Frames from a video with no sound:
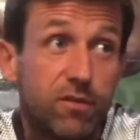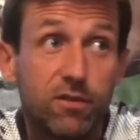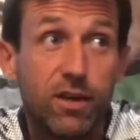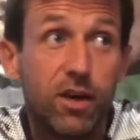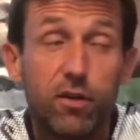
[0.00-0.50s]

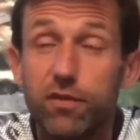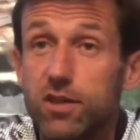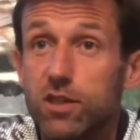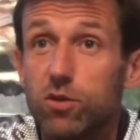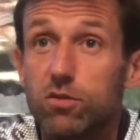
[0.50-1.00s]
our
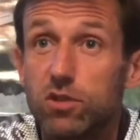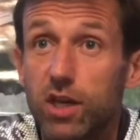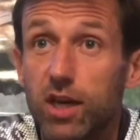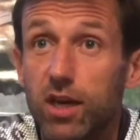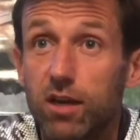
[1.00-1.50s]
physio,
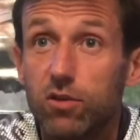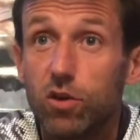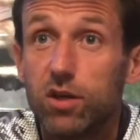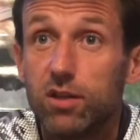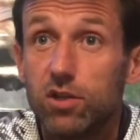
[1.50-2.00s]
Jerry
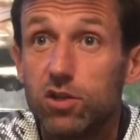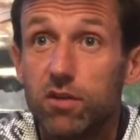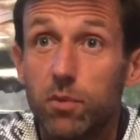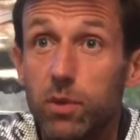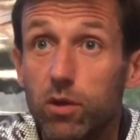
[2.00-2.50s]
Doherty, just
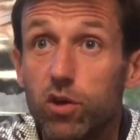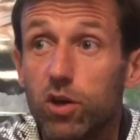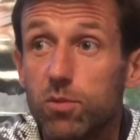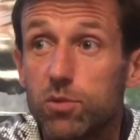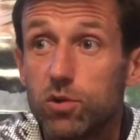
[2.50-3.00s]
have a wee look
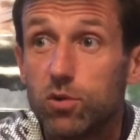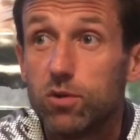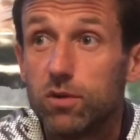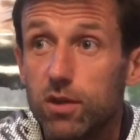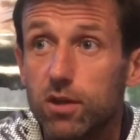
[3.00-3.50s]
at him. So
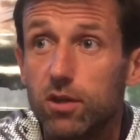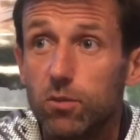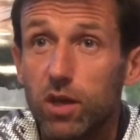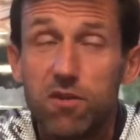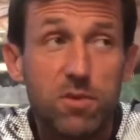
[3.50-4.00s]

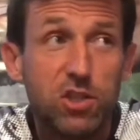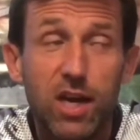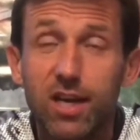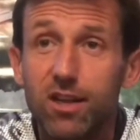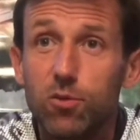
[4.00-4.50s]
we gave him a
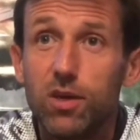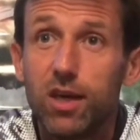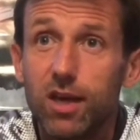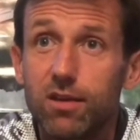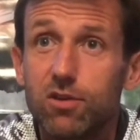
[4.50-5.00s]
jacket the
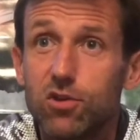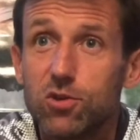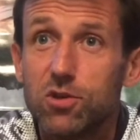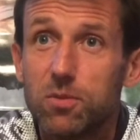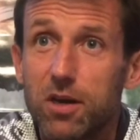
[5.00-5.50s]
weekend because it
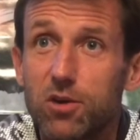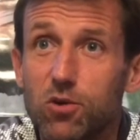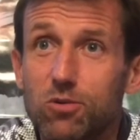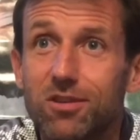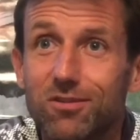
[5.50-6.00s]
was a bit
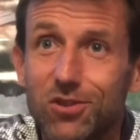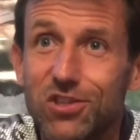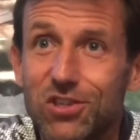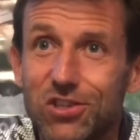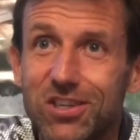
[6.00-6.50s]
cold. It
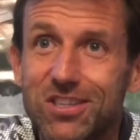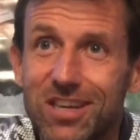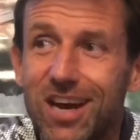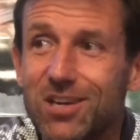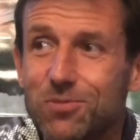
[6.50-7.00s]
wasn't as sunny as
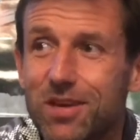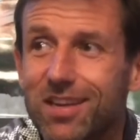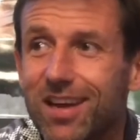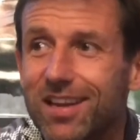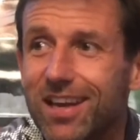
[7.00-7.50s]
it has
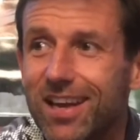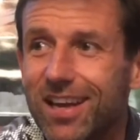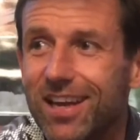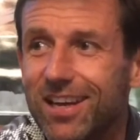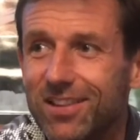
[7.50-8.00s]
been. And
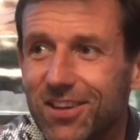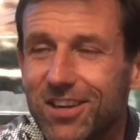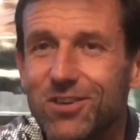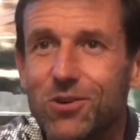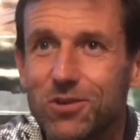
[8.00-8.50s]
there
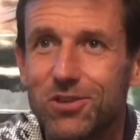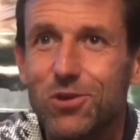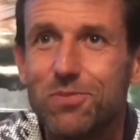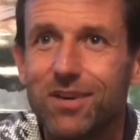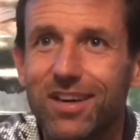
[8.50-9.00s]
you go, it was a
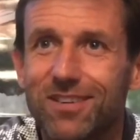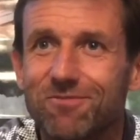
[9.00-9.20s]
new player.